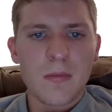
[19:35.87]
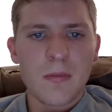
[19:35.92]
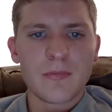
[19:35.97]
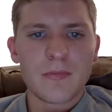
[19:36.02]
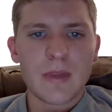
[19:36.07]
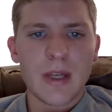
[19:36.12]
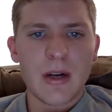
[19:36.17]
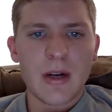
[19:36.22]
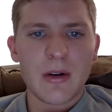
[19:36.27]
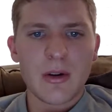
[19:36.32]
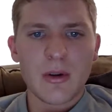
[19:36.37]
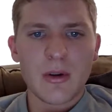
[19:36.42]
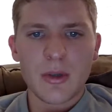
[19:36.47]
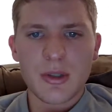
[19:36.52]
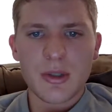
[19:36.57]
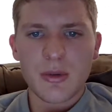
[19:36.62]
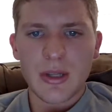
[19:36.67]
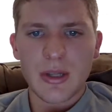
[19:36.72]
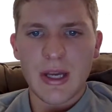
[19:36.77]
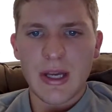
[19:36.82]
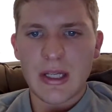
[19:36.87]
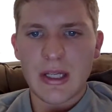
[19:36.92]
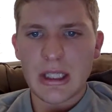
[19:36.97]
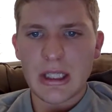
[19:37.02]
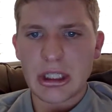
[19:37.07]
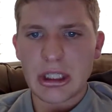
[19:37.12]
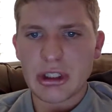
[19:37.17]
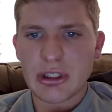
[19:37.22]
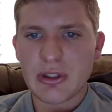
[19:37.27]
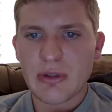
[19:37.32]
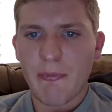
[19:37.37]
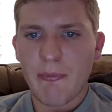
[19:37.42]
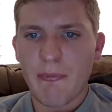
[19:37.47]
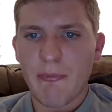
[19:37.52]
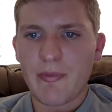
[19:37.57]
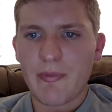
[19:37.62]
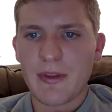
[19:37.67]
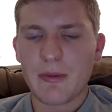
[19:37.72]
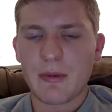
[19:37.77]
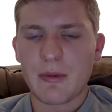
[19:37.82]
And I don't know which one that is.
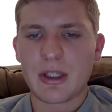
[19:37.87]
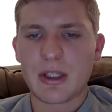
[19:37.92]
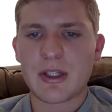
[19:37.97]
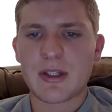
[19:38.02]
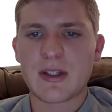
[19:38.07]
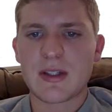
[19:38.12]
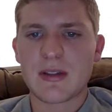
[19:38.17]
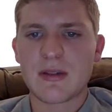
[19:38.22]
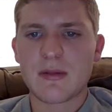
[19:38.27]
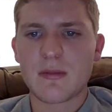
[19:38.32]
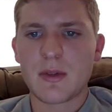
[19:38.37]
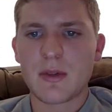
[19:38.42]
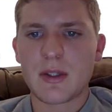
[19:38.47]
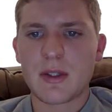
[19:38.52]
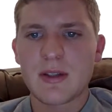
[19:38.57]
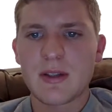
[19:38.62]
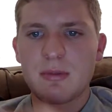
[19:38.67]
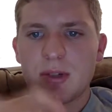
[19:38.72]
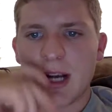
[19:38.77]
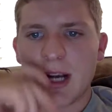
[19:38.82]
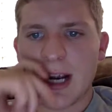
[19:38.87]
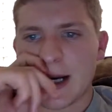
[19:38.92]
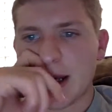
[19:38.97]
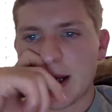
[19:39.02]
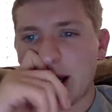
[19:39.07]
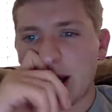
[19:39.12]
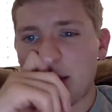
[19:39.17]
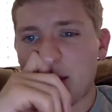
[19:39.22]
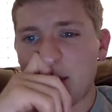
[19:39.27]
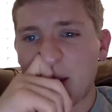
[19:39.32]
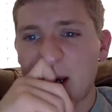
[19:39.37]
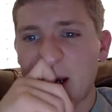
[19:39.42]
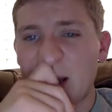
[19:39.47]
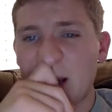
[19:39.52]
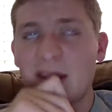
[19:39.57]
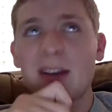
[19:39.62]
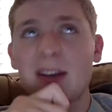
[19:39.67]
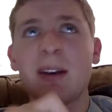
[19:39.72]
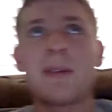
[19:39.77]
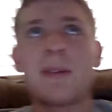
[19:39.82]
And then we just would subtract that by
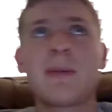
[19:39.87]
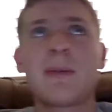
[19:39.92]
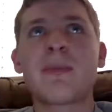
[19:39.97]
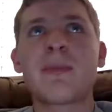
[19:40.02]
the